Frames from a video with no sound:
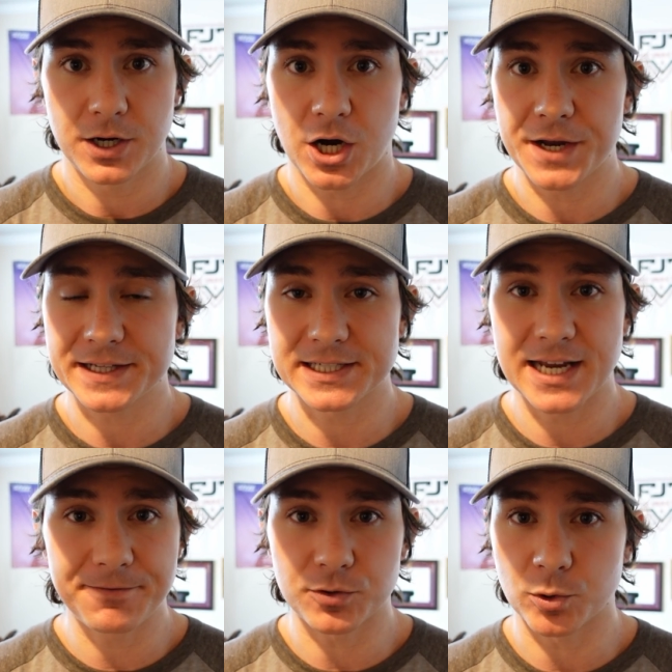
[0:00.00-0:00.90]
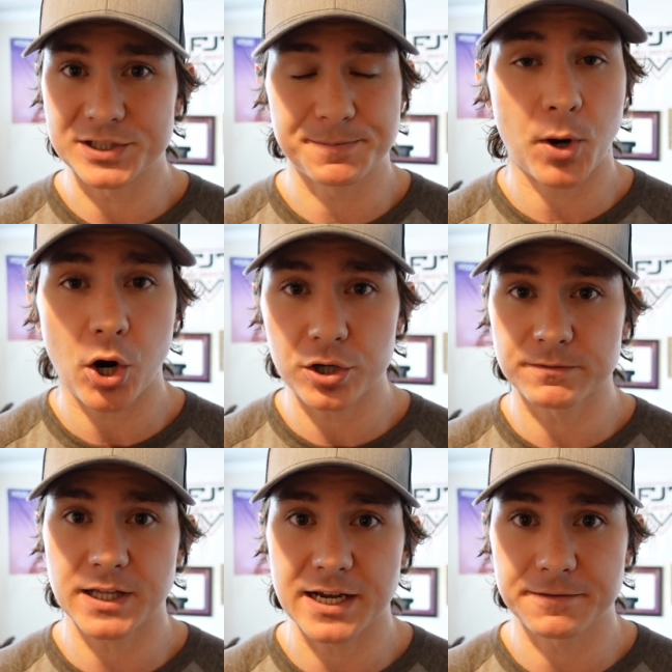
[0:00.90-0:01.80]
All right, that's inevitable, it's part
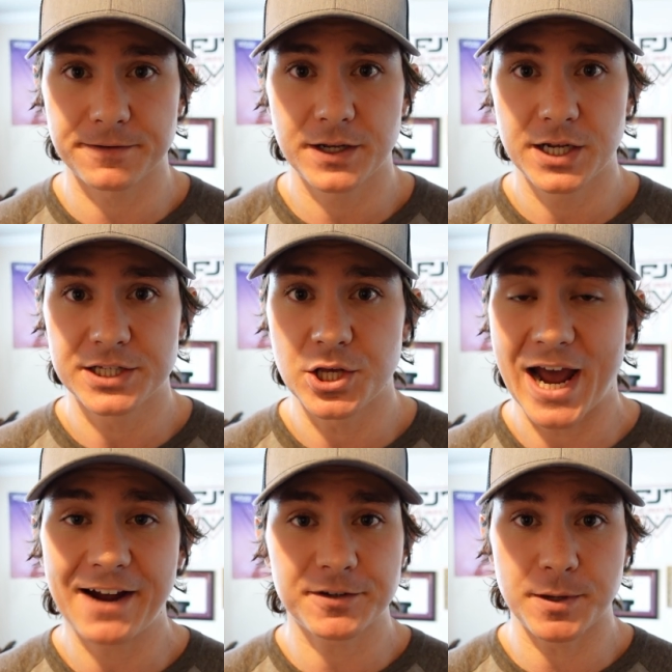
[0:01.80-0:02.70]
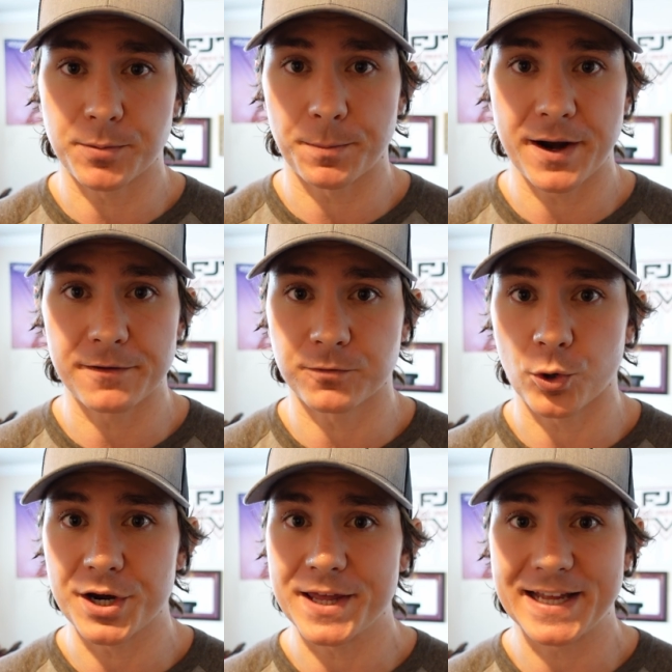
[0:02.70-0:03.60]
of life. You have to be prepared
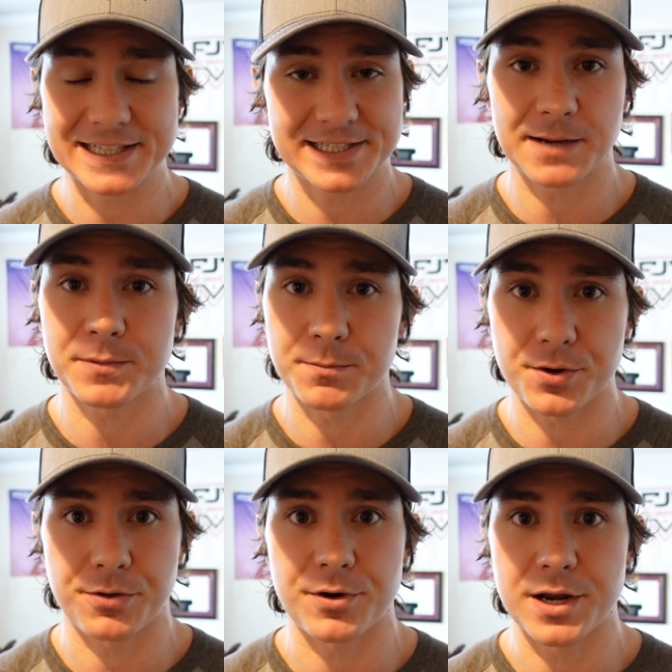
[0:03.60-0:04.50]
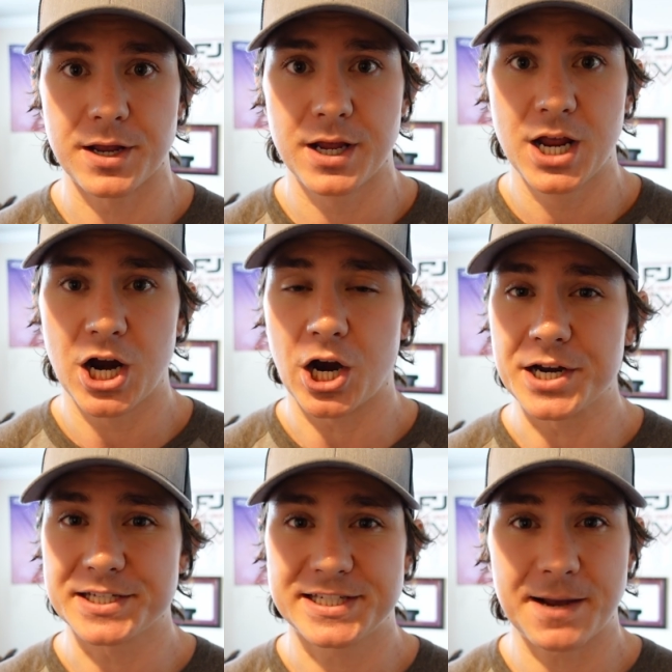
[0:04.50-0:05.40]
for it, and that's step number 3. All
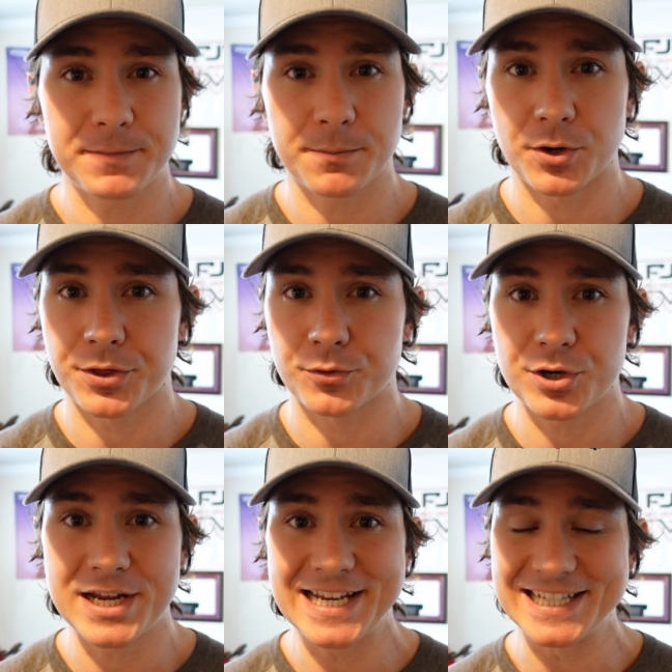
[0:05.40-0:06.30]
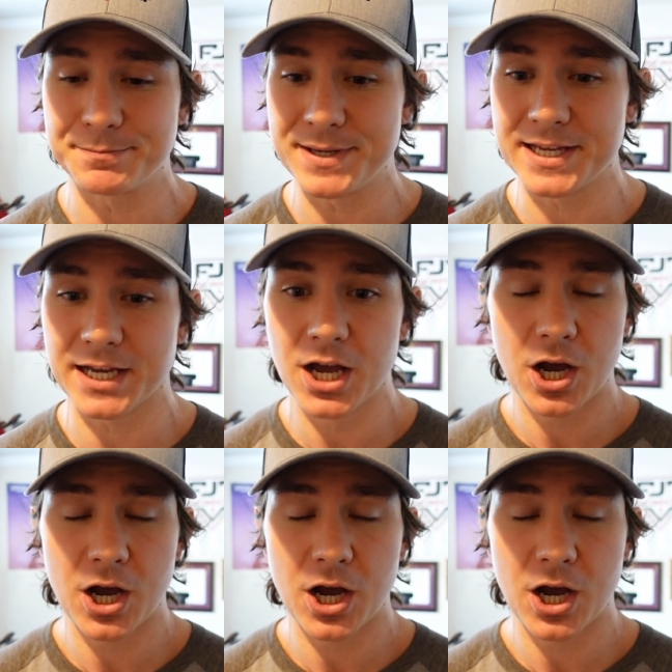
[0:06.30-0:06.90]
right, step number 3 is being